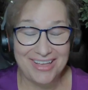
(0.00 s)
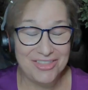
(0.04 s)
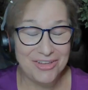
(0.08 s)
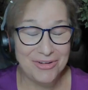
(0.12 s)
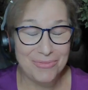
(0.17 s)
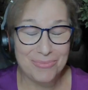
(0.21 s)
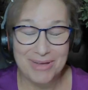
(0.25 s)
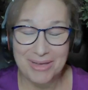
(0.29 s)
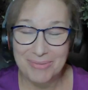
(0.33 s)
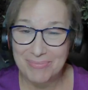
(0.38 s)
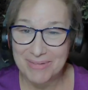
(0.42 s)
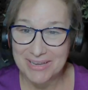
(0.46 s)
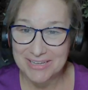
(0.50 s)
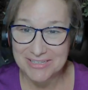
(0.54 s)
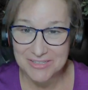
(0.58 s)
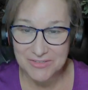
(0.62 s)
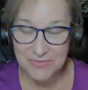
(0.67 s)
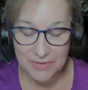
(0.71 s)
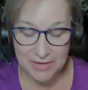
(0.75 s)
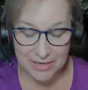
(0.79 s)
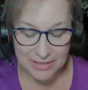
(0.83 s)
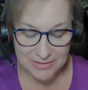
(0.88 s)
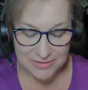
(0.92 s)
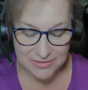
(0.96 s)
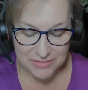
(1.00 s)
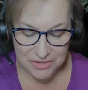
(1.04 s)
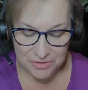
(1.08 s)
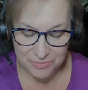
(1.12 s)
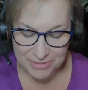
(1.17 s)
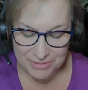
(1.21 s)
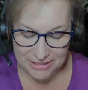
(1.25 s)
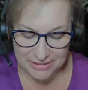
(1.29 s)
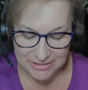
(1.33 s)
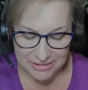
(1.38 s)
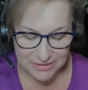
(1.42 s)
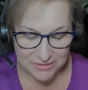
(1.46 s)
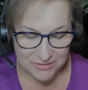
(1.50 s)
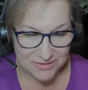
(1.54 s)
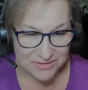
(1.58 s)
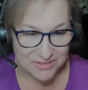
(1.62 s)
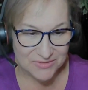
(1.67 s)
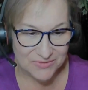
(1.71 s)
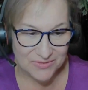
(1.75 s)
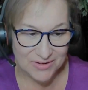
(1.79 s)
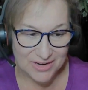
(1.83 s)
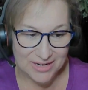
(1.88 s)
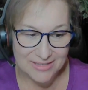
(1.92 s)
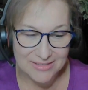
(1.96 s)
And they're my best friends. They're my
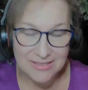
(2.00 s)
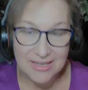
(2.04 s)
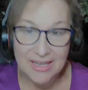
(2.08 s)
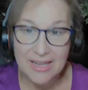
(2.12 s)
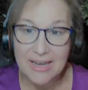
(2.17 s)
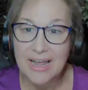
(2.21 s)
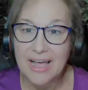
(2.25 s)
dearest friends.